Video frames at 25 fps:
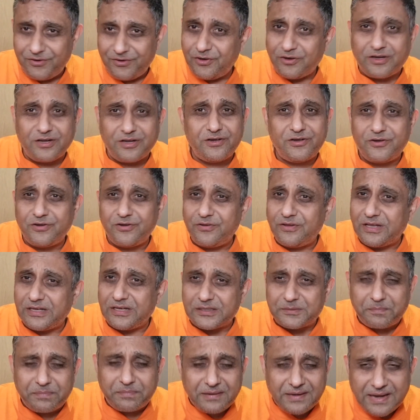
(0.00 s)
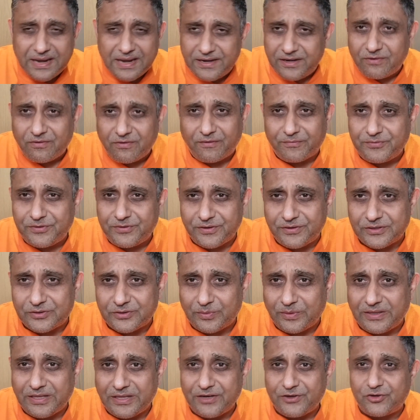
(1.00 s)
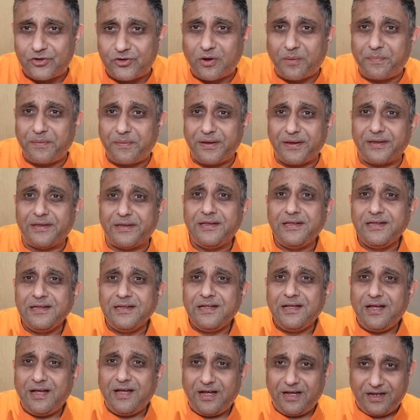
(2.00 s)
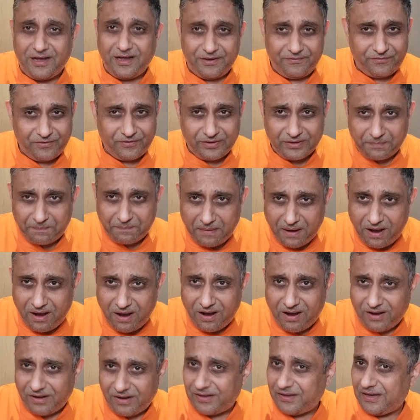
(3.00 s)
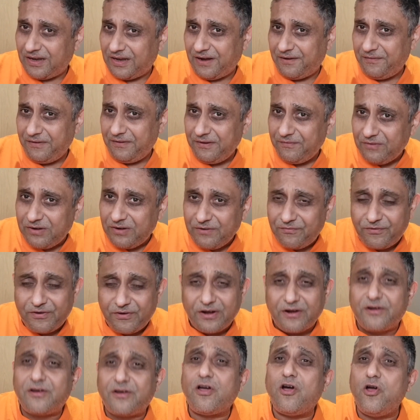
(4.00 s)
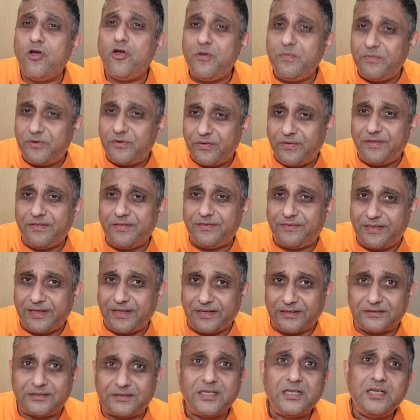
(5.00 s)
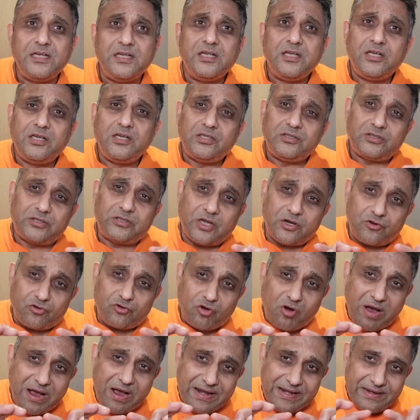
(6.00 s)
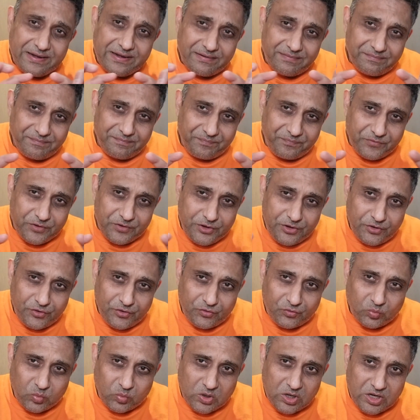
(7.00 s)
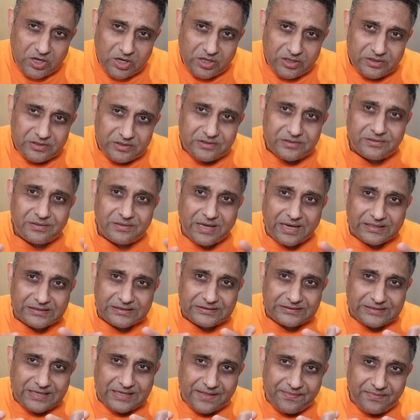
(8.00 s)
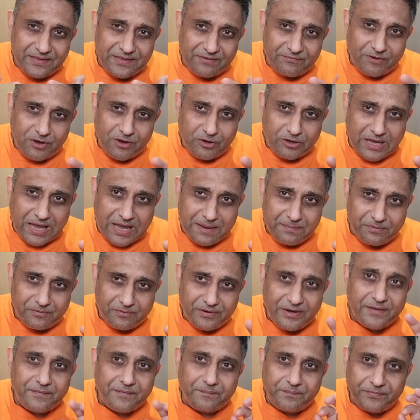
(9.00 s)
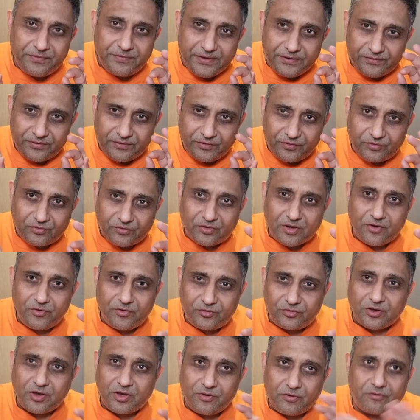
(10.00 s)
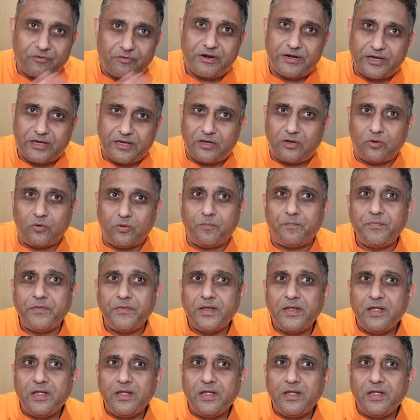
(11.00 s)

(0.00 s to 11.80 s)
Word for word: you can do this, plenty of opportunities when they're shopping. either in the park, even if you're at home doing things. So try and use words, extend their vocabulary. This is so critical.